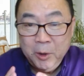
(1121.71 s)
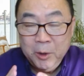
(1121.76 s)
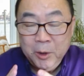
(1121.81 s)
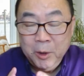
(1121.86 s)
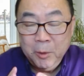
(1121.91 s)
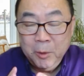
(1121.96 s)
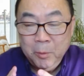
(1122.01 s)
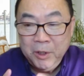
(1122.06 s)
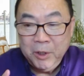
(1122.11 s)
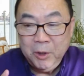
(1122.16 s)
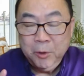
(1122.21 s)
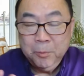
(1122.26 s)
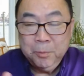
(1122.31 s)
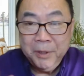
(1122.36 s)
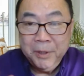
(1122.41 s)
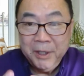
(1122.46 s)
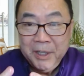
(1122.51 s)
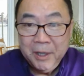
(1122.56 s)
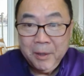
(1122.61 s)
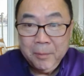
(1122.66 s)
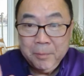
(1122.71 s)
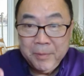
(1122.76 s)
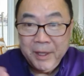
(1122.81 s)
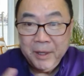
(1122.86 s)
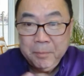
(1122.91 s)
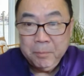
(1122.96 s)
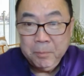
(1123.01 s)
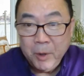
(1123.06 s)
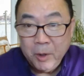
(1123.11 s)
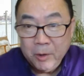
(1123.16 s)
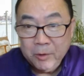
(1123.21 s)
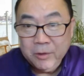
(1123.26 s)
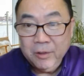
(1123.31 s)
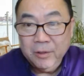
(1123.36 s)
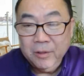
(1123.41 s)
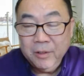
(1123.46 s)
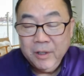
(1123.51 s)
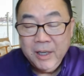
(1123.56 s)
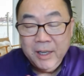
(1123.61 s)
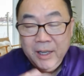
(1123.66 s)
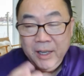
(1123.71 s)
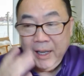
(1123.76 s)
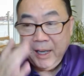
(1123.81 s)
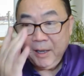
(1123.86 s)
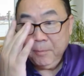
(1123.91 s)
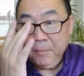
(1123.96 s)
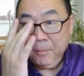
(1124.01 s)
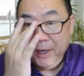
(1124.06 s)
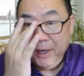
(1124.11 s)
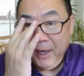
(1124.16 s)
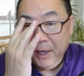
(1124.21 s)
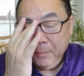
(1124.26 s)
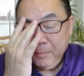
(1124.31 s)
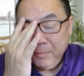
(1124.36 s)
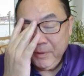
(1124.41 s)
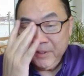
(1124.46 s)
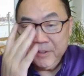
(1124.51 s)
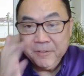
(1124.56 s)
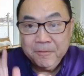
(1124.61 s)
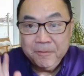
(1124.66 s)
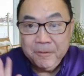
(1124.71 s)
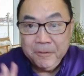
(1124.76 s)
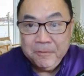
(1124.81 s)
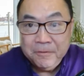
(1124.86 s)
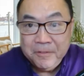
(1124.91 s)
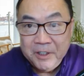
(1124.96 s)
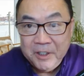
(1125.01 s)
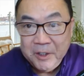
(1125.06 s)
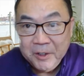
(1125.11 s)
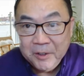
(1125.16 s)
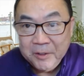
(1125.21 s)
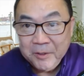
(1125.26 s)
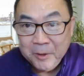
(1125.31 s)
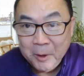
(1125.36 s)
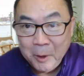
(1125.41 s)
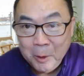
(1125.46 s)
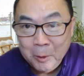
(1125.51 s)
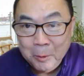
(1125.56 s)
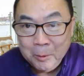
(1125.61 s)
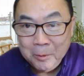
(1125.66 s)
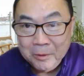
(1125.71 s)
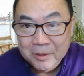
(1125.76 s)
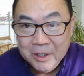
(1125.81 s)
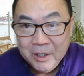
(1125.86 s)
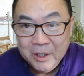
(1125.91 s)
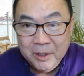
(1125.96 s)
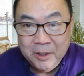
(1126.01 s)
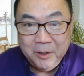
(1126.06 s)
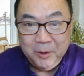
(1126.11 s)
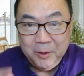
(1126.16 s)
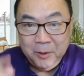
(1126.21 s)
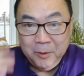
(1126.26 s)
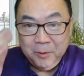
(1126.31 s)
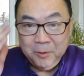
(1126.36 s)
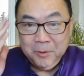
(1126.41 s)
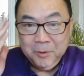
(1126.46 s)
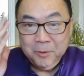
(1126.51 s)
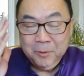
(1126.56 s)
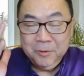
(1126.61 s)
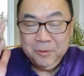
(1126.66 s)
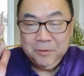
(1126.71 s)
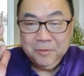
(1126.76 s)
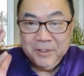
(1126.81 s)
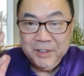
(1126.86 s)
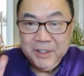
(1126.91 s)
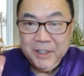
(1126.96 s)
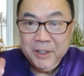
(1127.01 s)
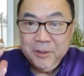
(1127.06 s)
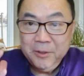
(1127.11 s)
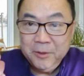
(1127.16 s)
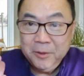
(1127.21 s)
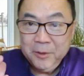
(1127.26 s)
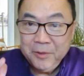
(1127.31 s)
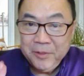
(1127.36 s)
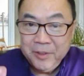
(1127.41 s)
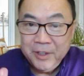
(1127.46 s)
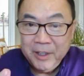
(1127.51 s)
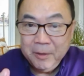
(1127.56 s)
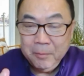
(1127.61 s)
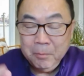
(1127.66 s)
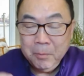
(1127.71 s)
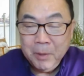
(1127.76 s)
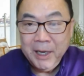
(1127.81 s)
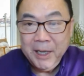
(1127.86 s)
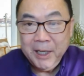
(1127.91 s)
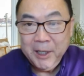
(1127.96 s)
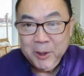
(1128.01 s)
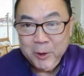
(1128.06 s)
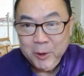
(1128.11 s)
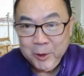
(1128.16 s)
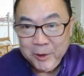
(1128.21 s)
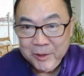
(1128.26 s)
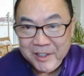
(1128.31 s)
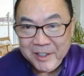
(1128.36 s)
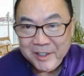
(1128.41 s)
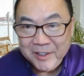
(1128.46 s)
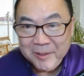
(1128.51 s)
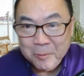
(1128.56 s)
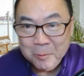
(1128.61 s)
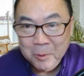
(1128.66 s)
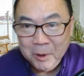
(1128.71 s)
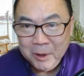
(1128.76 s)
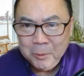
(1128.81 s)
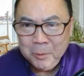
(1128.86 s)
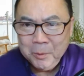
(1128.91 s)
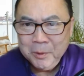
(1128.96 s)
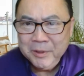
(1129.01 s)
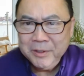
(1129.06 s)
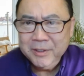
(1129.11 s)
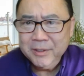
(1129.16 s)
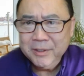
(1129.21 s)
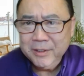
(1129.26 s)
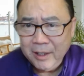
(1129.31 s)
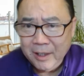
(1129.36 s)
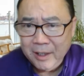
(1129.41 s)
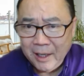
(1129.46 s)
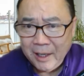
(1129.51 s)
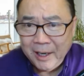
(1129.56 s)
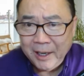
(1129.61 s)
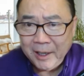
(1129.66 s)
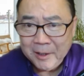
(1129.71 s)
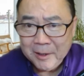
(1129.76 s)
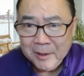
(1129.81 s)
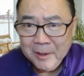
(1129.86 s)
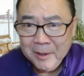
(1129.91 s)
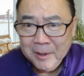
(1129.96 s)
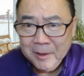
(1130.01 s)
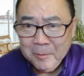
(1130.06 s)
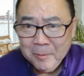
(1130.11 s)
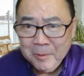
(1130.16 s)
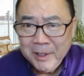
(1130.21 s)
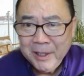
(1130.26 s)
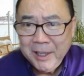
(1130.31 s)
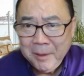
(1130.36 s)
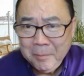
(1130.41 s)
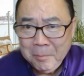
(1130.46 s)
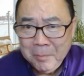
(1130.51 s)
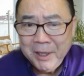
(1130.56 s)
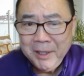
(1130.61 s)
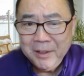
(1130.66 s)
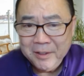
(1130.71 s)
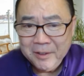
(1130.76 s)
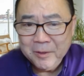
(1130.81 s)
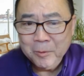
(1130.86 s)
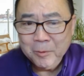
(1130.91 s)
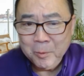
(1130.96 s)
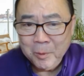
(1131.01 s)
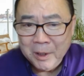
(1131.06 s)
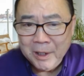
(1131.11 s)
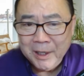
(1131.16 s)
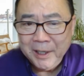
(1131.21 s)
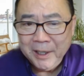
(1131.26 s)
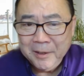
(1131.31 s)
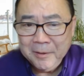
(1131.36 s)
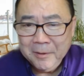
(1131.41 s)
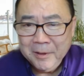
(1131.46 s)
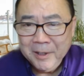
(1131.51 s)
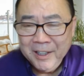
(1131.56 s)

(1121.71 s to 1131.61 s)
When you pick up that bottle and perhaps it's 50 years old, you sort of tend to think, my goodness, what was it like when they made this wine?